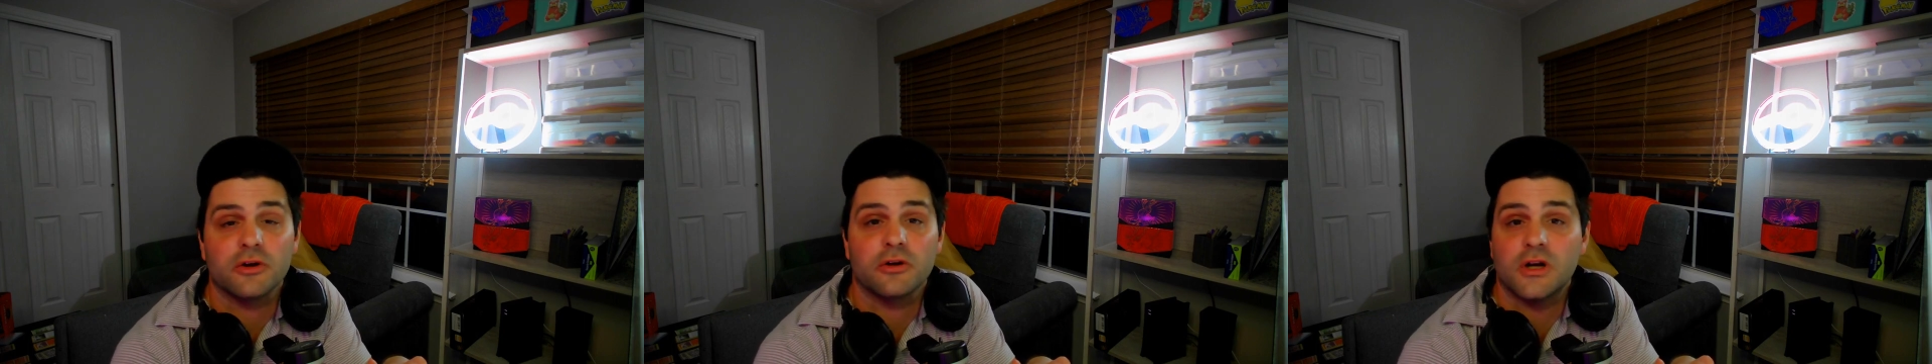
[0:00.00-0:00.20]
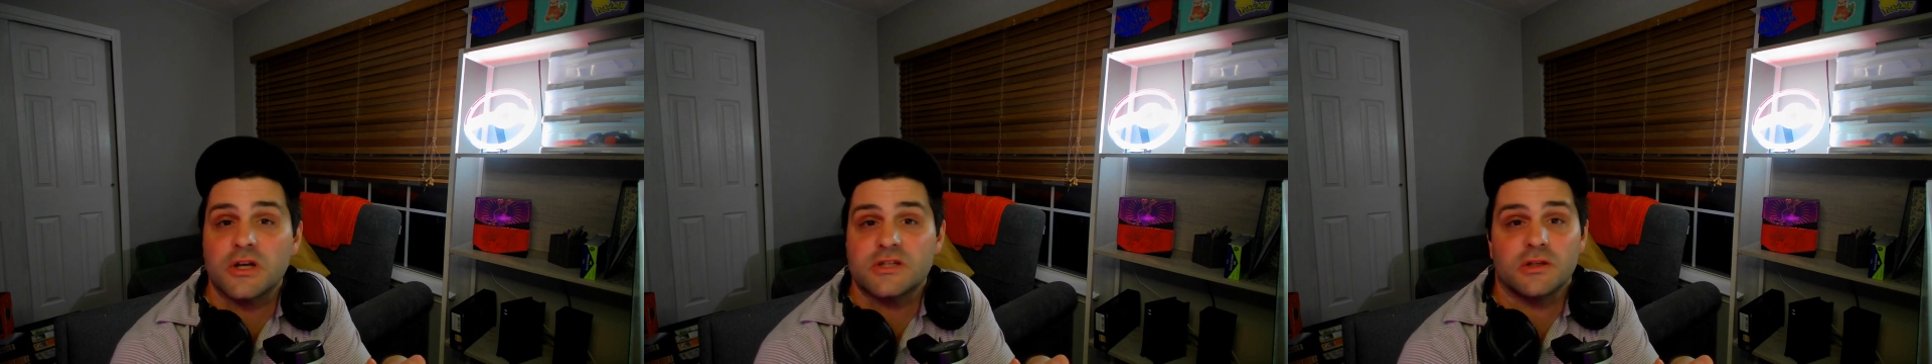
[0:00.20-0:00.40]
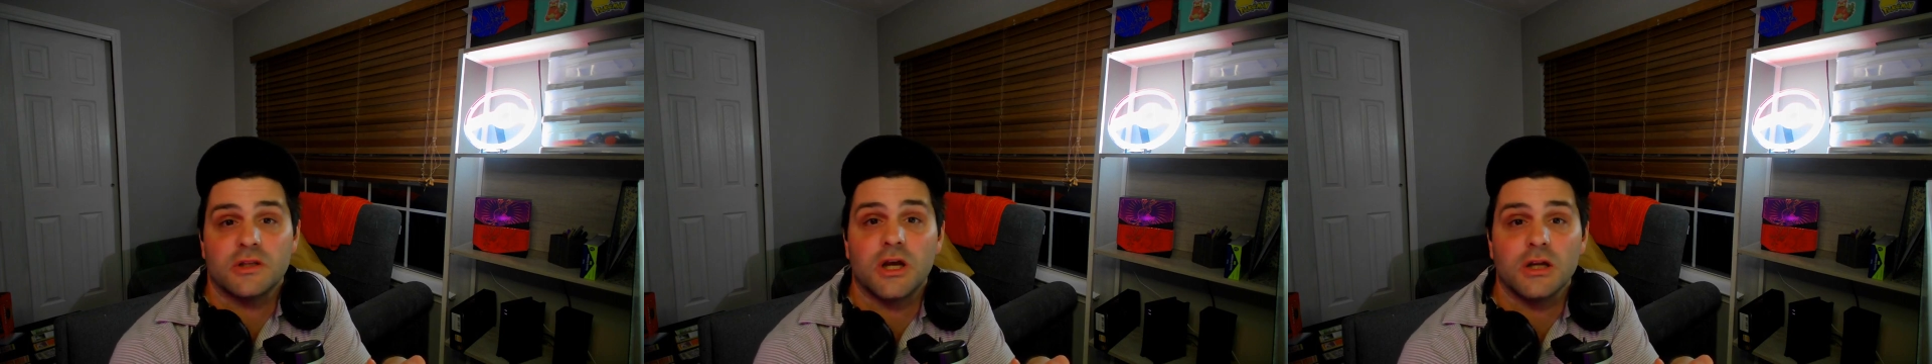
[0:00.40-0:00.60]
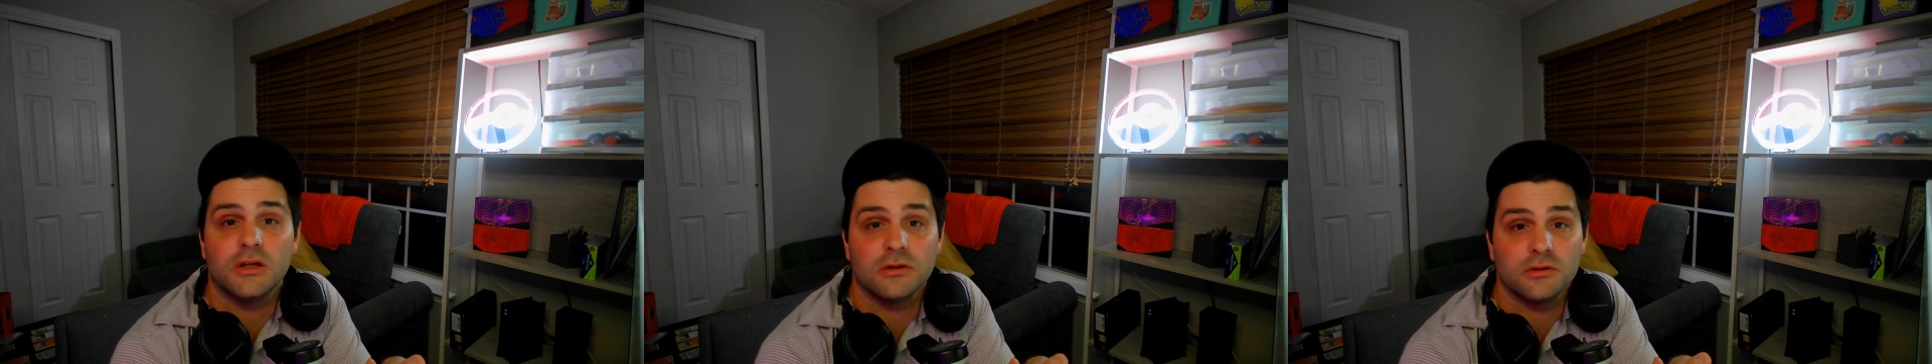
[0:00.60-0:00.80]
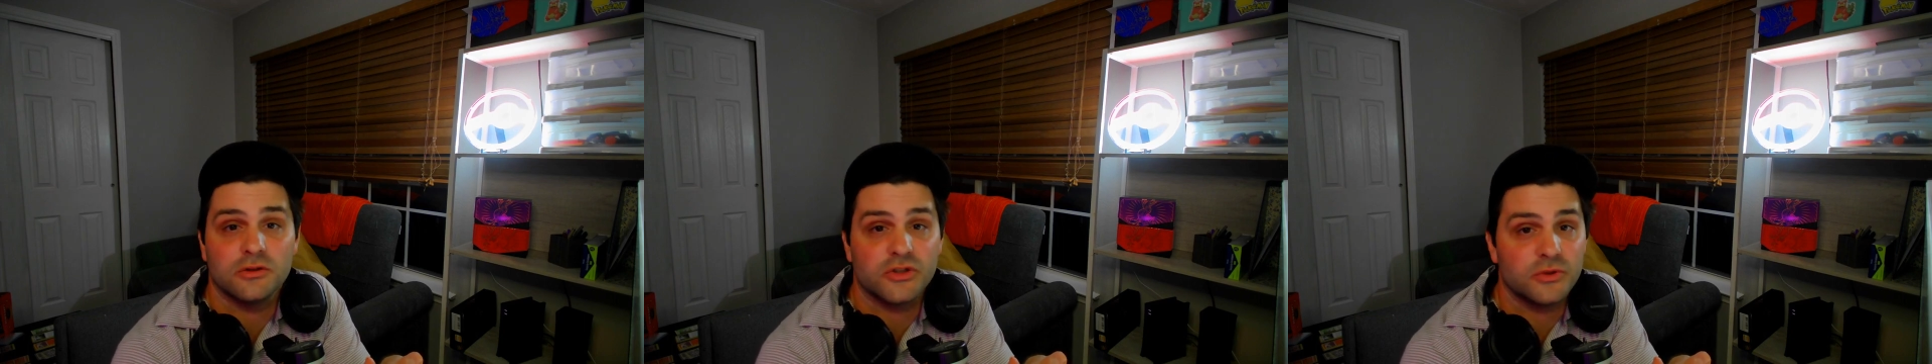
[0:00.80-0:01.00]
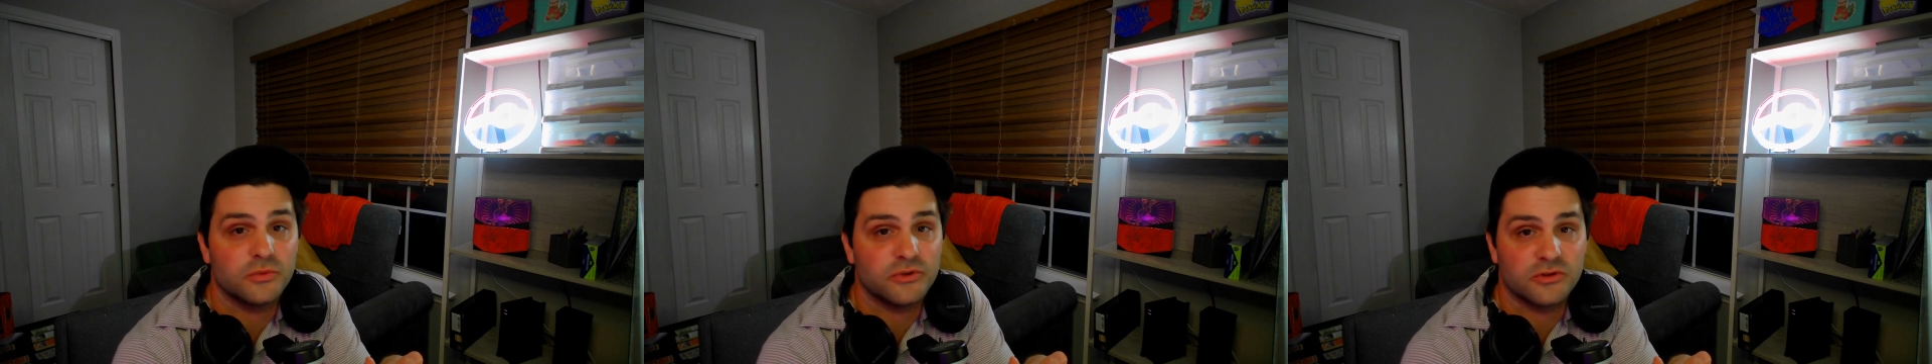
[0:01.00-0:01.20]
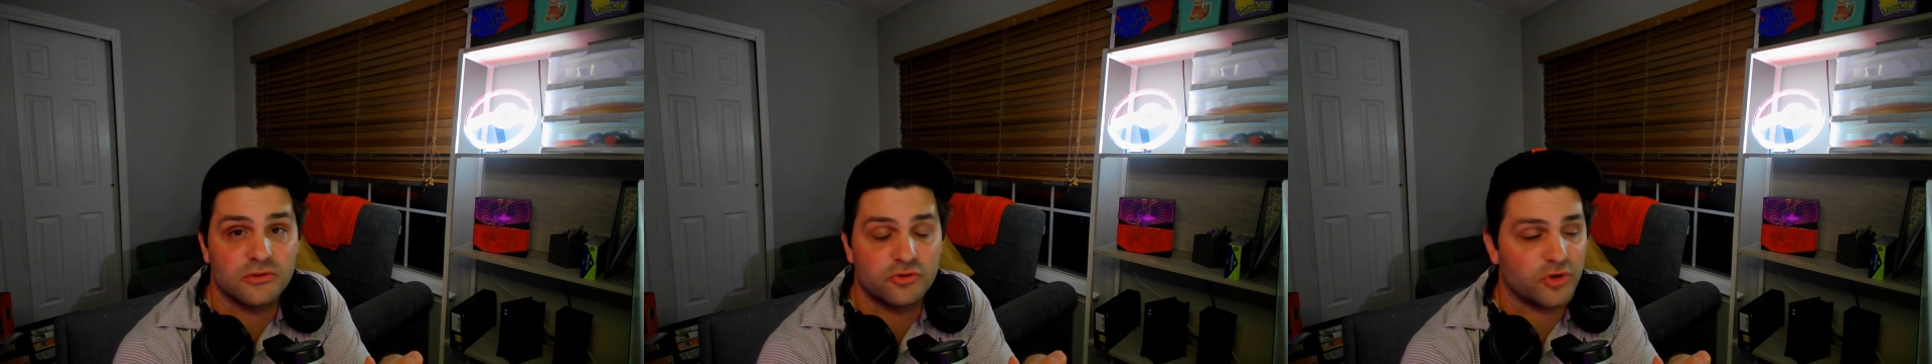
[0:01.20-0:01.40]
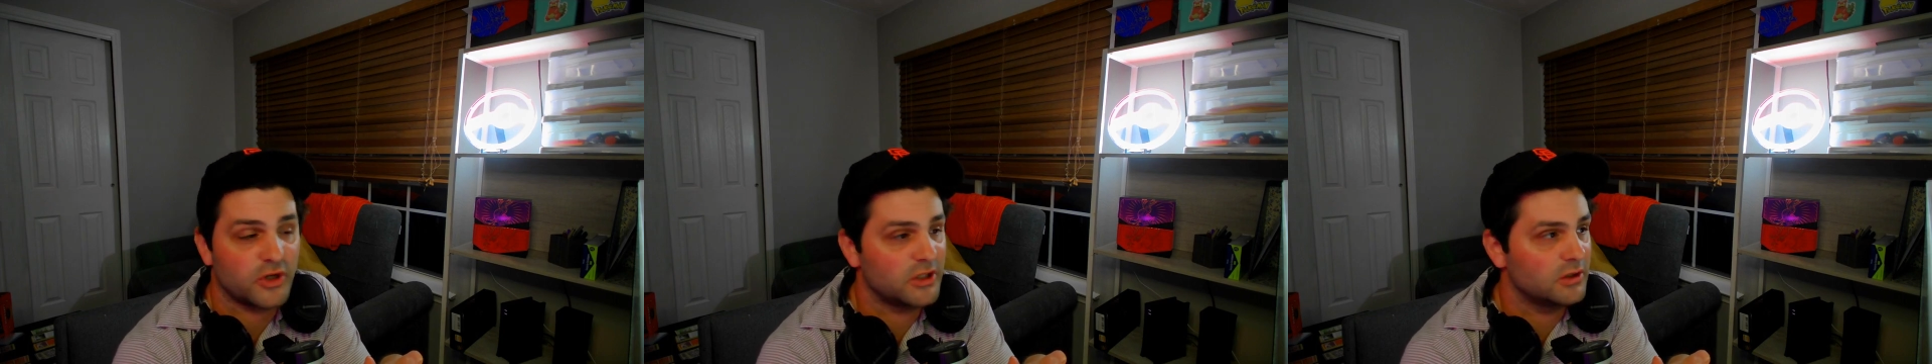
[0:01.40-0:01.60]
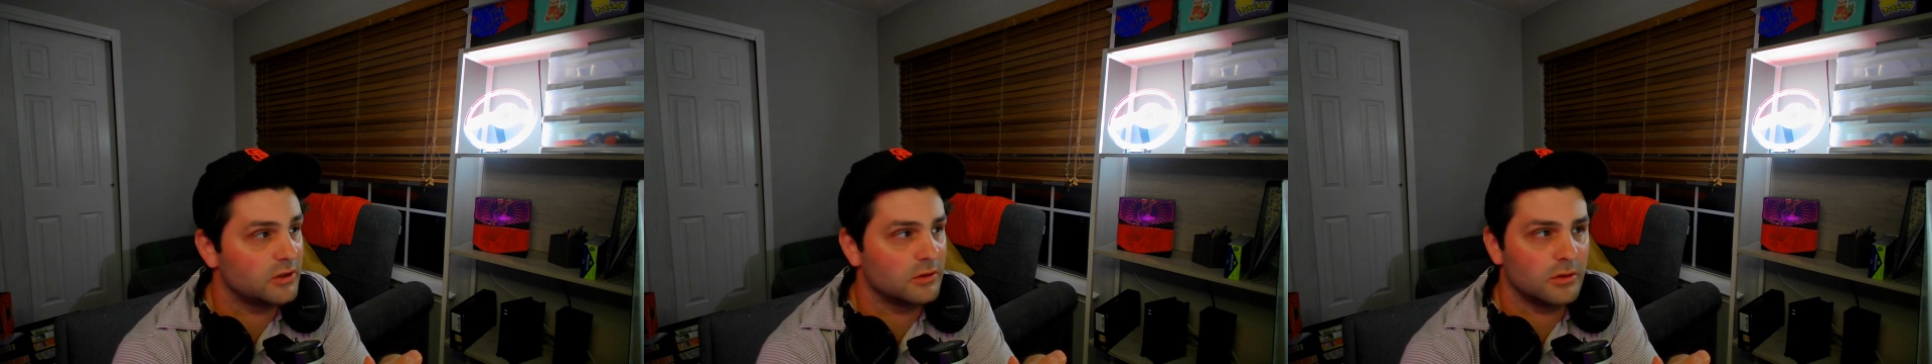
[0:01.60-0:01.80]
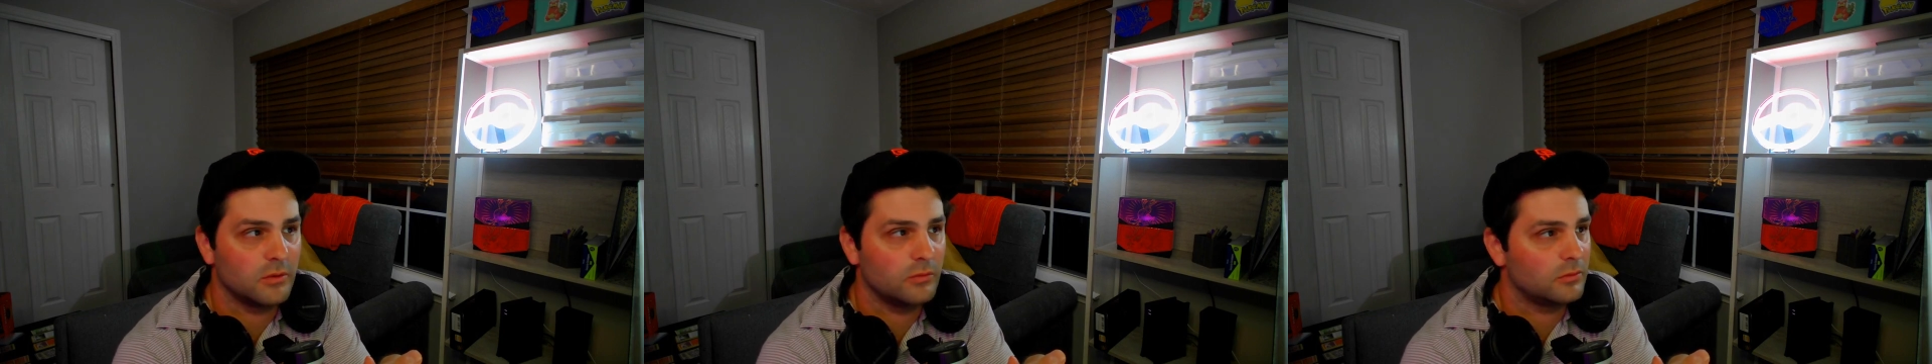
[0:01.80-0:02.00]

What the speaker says: hustle on. She was trading.